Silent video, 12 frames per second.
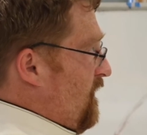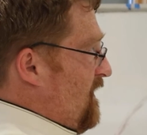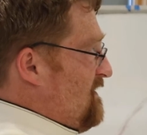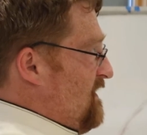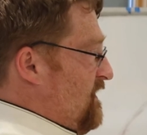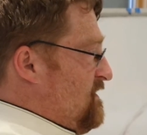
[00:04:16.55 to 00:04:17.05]

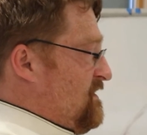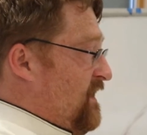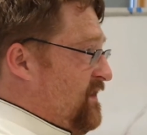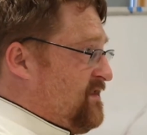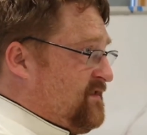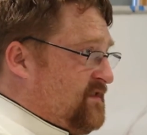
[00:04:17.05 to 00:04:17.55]
Like I said, just
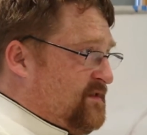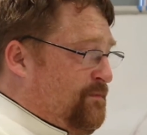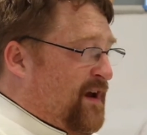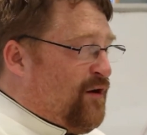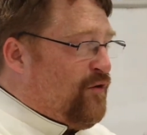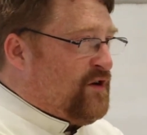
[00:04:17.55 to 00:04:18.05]
like
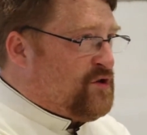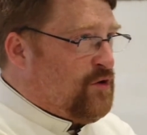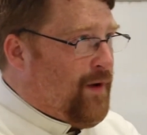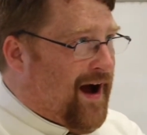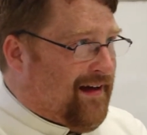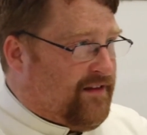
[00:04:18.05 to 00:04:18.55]

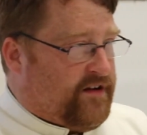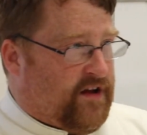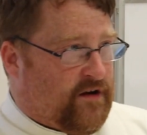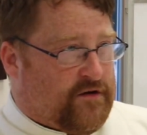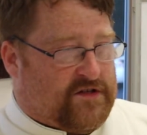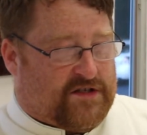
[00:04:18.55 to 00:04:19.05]

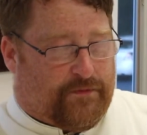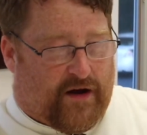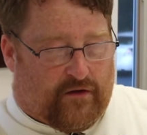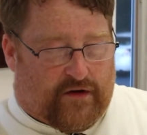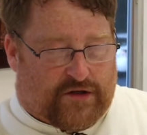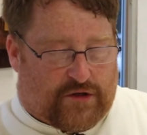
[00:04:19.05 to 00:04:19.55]
spirituality or
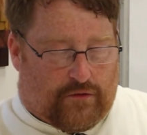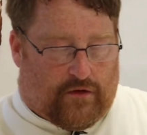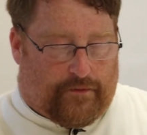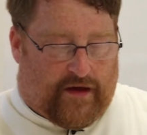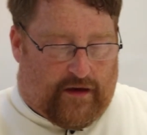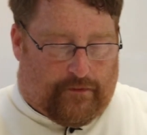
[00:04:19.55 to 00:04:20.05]

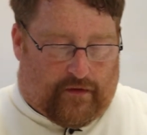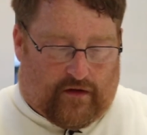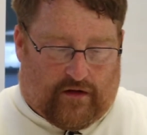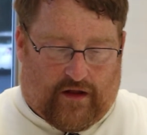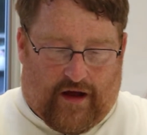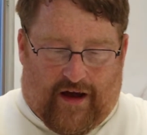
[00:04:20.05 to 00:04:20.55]
spiritual
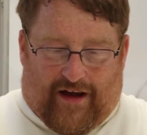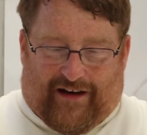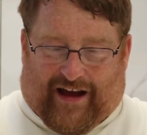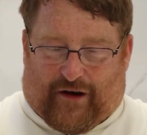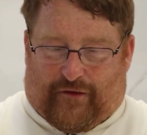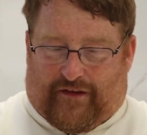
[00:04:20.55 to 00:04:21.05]
people,
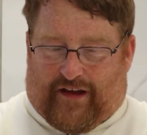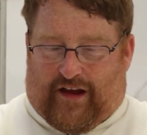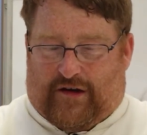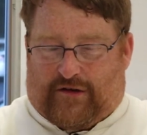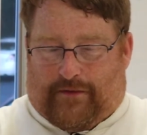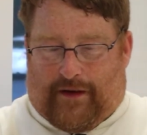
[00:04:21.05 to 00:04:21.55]
not
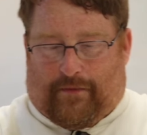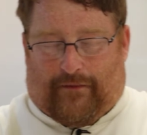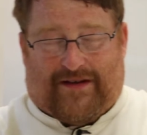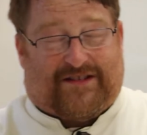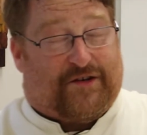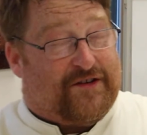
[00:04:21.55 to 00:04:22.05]
only do people
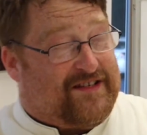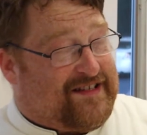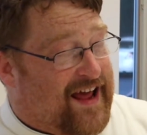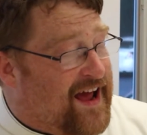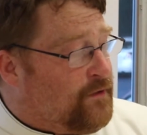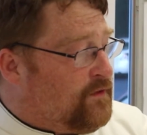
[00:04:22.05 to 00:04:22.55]

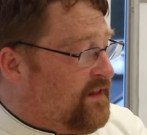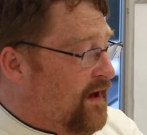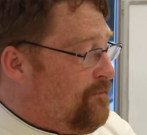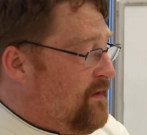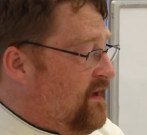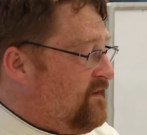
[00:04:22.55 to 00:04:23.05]
misunderstand what
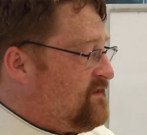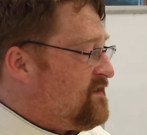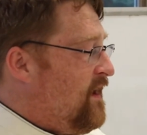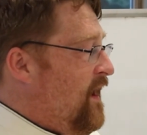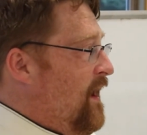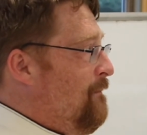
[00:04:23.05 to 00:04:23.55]
that
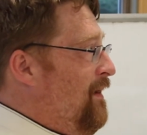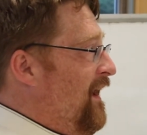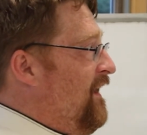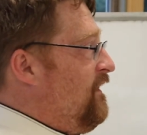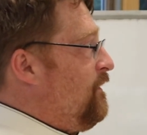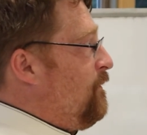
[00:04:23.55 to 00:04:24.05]
means,
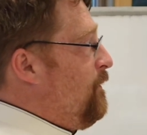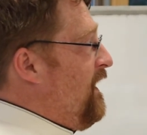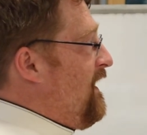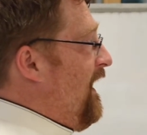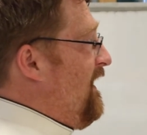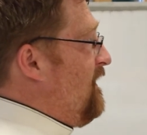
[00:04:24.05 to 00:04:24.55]
but
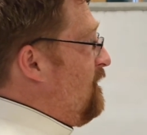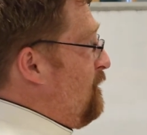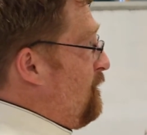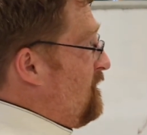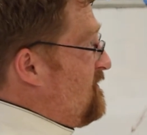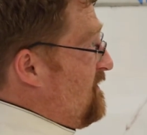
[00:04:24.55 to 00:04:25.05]
we kind
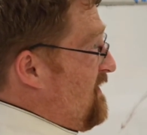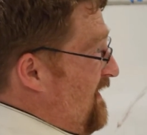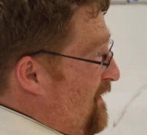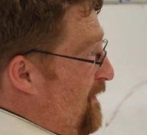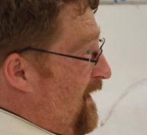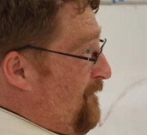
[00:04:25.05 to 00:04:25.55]
of
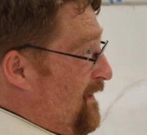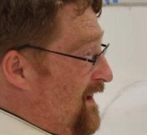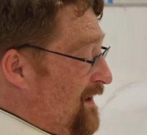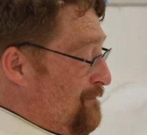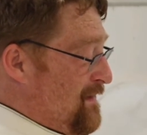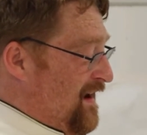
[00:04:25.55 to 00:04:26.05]
tend to think of
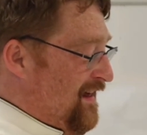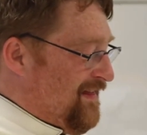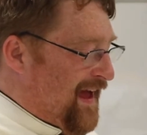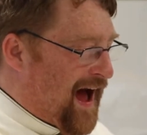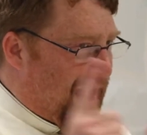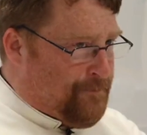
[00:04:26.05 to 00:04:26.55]
it meaning
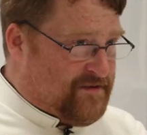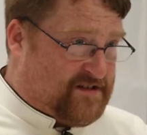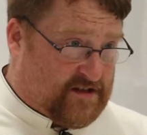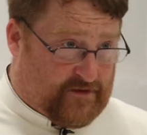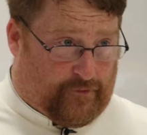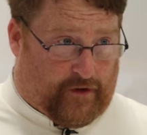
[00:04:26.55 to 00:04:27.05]
the
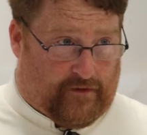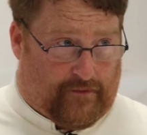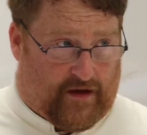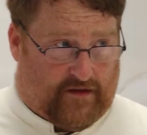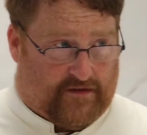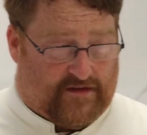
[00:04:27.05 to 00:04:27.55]
opposite of what it
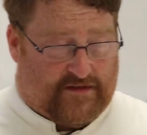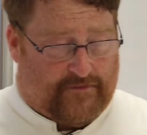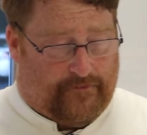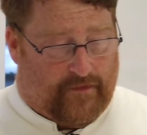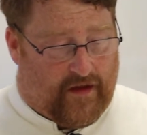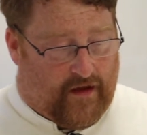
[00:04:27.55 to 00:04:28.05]

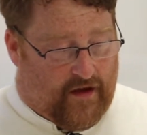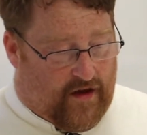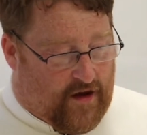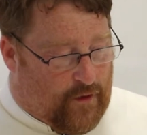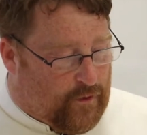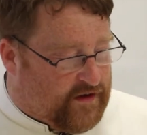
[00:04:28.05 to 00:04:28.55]
means.
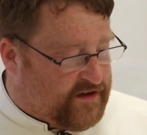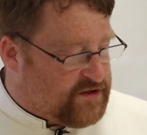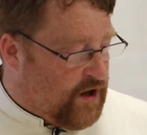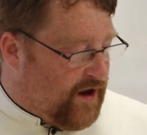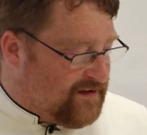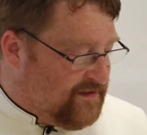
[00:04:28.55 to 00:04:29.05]
We're going
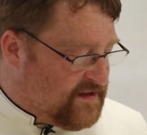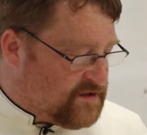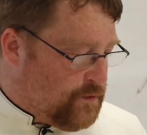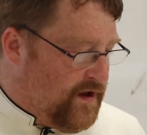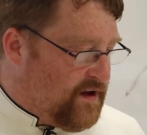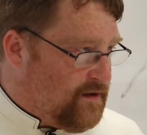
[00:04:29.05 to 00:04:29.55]
to talk
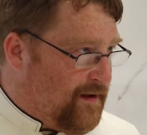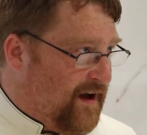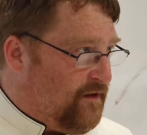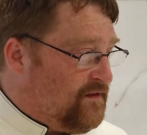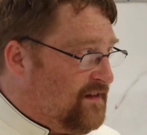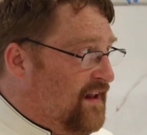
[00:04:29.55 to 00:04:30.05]
this week
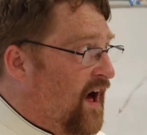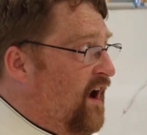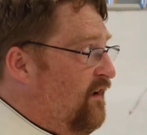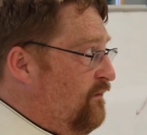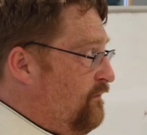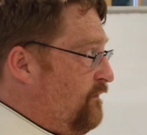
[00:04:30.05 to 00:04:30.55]
about
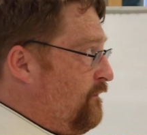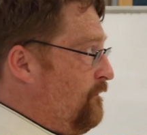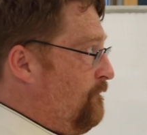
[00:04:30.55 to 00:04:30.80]
love.